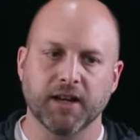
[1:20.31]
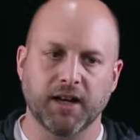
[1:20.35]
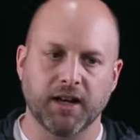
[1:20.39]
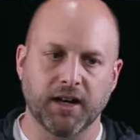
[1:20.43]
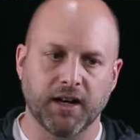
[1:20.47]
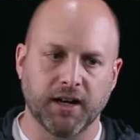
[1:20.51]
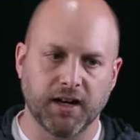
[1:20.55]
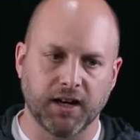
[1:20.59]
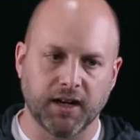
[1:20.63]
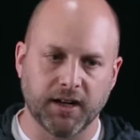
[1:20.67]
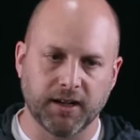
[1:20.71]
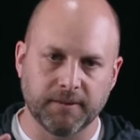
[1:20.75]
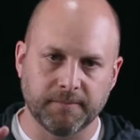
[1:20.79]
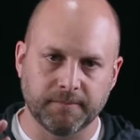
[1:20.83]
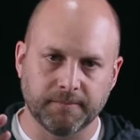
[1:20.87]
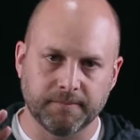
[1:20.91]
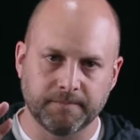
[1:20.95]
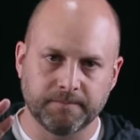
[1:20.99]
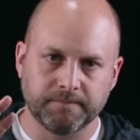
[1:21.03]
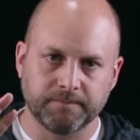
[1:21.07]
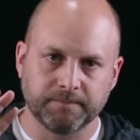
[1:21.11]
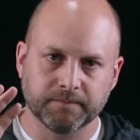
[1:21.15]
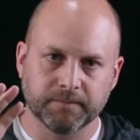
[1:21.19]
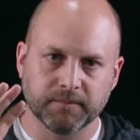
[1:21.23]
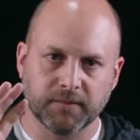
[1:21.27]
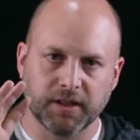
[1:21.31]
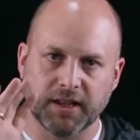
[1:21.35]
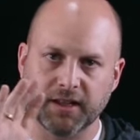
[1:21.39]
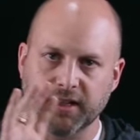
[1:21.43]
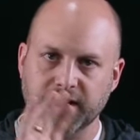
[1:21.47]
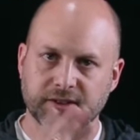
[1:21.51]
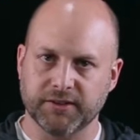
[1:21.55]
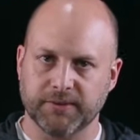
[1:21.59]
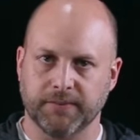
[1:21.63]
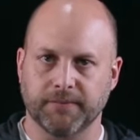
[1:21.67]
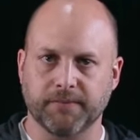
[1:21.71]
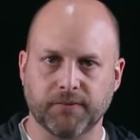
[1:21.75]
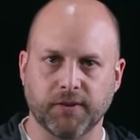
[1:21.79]
and
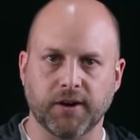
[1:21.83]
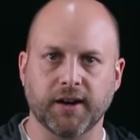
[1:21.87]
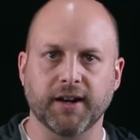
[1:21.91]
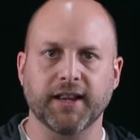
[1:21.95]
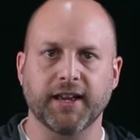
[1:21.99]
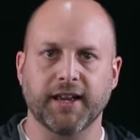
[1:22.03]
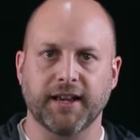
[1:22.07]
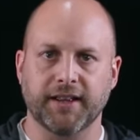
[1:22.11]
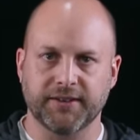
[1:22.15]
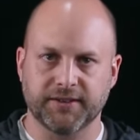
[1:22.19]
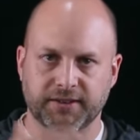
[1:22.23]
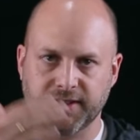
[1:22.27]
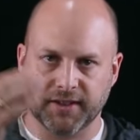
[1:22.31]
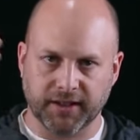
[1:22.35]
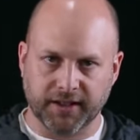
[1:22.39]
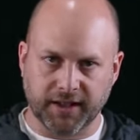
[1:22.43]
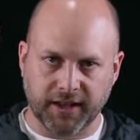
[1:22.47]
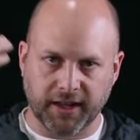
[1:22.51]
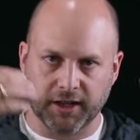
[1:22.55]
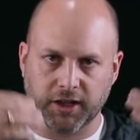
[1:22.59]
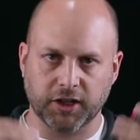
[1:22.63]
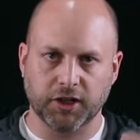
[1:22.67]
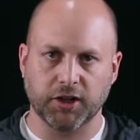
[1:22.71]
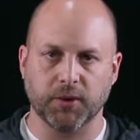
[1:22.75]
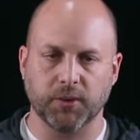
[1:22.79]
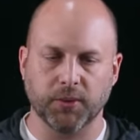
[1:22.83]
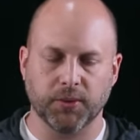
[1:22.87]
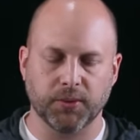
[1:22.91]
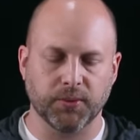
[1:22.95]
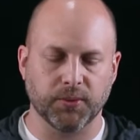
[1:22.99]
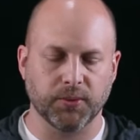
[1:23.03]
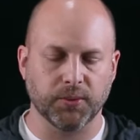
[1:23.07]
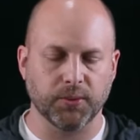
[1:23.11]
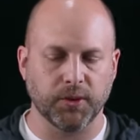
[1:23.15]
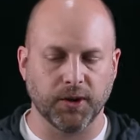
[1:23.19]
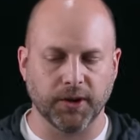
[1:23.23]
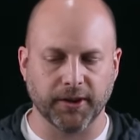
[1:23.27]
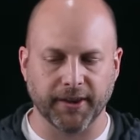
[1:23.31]
then some front ends that kind of go
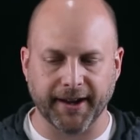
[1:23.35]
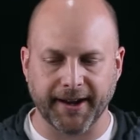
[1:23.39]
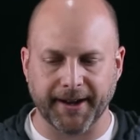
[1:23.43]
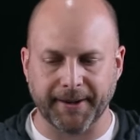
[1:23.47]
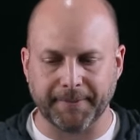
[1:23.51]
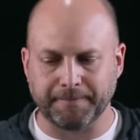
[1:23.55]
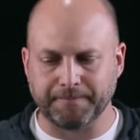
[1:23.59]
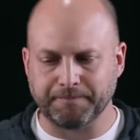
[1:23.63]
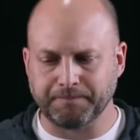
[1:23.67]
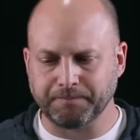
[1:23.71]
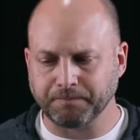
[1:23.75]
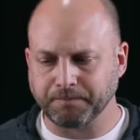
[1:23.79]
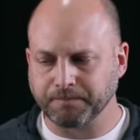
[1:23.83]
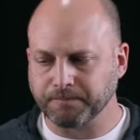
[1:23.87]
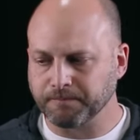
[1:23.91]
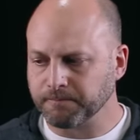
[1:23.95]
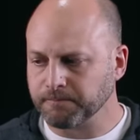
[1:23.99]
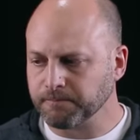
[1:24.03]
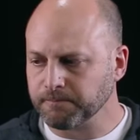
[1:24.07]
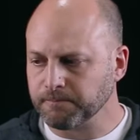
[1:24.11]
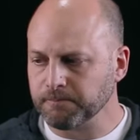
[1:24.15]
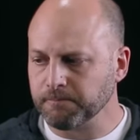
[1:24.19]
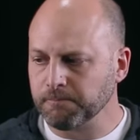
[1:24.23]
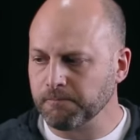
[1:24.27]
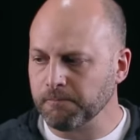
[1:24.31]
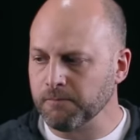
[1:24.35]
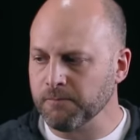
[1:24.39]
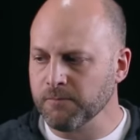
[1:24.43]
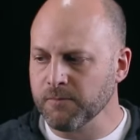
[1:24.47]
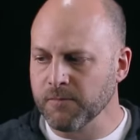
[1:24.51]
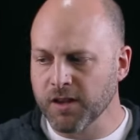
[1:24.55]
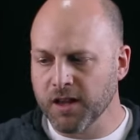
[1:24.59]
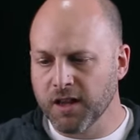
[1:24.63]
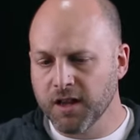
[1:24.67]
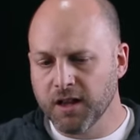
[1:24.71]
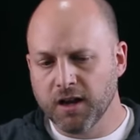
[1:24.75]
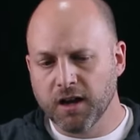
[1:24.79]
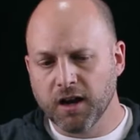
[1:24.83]
through all that.
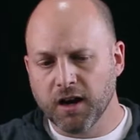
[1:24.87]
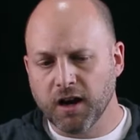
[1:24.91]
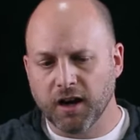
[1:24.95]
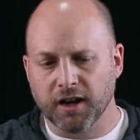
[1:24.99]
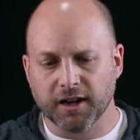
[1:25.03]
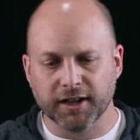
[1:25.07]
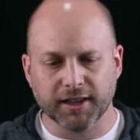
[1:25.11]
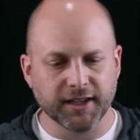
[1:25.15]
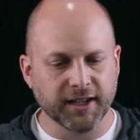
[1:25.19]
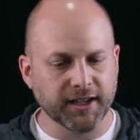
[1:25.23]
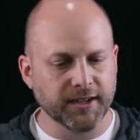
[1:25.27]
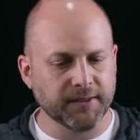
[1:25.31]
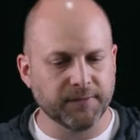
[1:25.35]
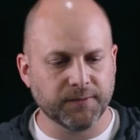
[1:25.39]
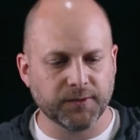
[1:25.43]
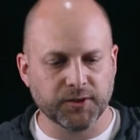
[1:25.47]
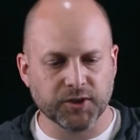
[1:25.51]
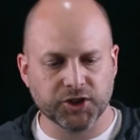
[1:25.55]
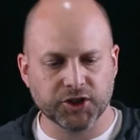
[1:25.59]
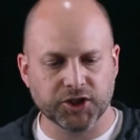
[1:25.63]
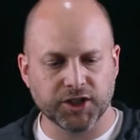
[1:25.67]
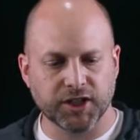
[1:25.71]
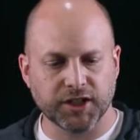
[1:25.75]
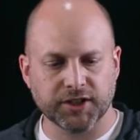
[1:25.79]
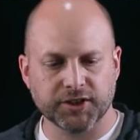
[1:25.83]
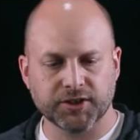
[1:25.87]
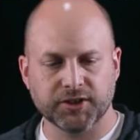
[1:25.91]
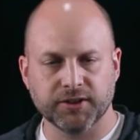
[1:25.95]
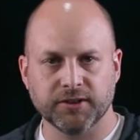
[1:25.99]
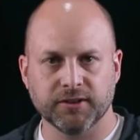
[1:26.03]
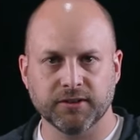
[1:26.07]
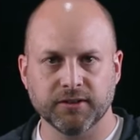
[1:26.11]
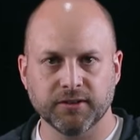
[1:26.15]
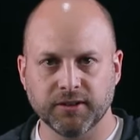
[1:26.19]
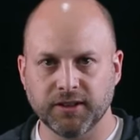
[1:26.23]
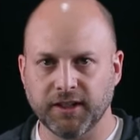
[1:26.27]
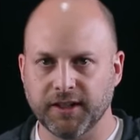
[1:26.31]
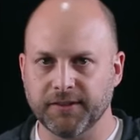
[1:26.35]
On an
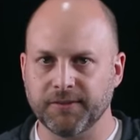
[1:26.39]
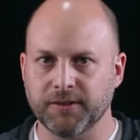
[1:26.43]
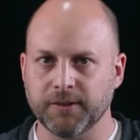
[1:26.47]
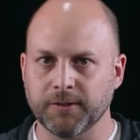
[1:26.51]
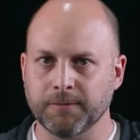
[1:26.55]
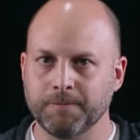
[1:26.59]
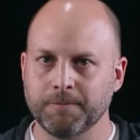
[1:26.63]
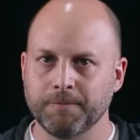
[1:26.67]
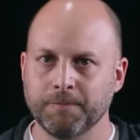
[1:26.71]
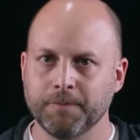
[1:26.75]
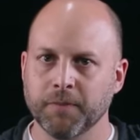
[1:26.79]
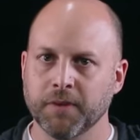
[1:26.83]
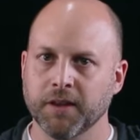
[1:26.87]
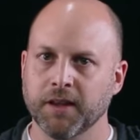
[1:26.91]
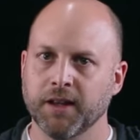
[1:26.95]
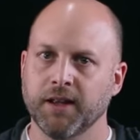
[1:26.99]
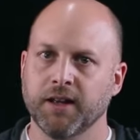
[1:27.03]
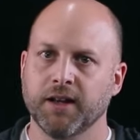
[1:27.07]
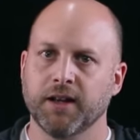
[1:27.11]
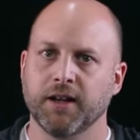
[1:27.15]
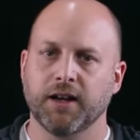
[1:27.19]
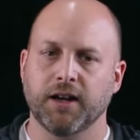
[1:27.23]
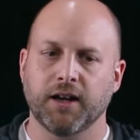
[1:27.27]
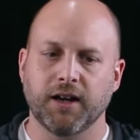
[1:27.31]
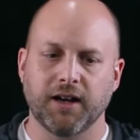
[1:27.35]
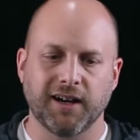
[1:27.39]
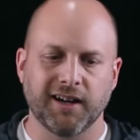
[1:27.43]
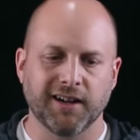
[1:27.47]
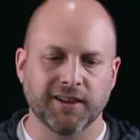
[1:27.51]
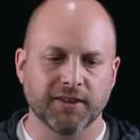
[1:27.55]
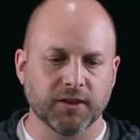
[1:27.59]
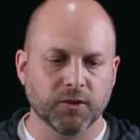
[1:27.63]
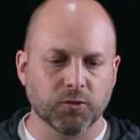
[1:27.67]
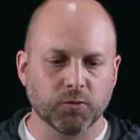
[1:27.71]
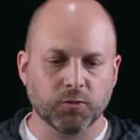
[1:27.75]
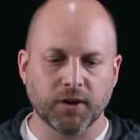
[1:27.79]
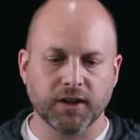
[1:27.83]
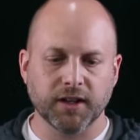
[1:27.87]
infrastructure level,
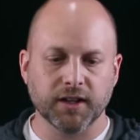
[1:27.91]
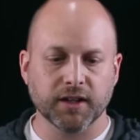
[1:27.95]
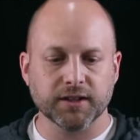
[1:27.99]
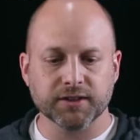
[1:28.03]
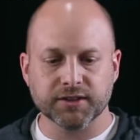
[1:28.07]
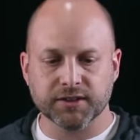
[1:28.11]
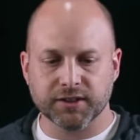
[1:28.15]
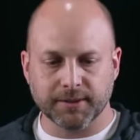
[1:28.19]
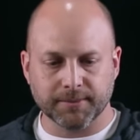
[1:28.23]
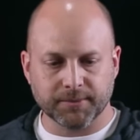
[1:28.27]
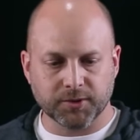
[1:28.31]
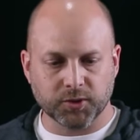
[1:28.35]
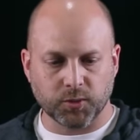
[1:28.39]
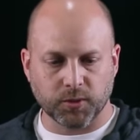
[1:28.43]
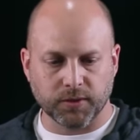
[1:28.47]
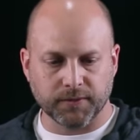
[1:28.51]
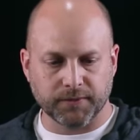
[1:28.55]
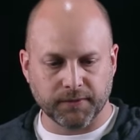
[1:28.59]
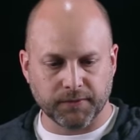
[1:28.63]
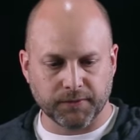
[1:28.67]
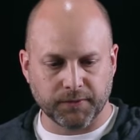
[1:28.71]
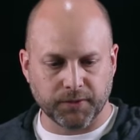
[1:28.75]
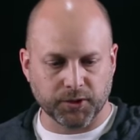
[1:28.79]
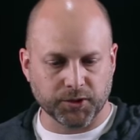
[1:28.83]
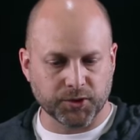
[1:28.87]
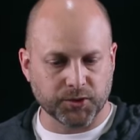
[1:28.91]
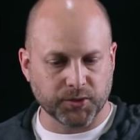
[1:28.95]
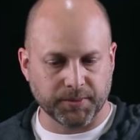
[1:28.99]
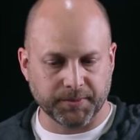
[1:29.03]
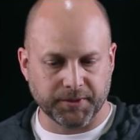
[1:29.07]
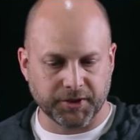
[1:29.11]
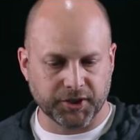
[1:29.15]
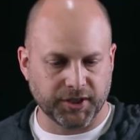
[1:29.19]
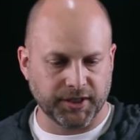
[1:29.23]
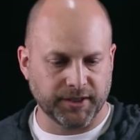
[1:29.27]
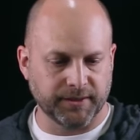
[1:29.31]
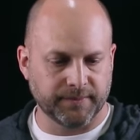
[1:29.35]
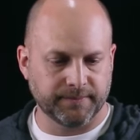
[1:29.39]
they're running on some sort of a virtual
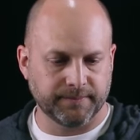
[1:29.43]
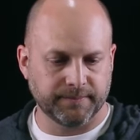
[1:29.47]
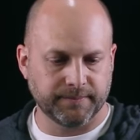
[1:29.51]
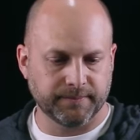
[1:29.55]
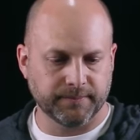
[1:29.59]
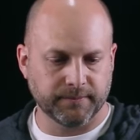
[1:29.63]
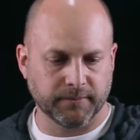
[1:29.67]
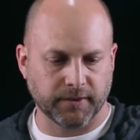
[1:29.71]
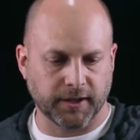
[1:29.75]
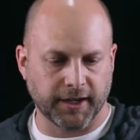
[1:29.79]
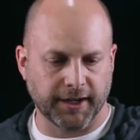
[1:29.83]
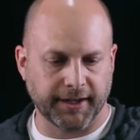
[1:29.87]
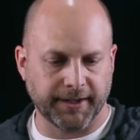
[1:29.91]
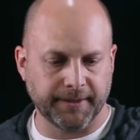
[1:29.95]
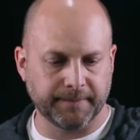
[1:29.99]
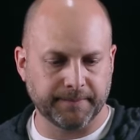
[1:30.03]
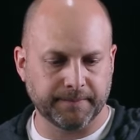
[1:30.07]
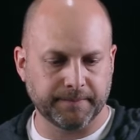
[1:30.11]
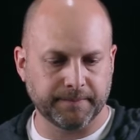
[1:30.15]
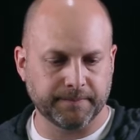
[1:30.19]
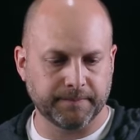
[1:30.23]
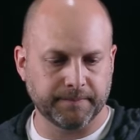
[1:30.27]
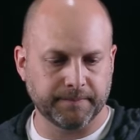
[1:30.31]
machine, right?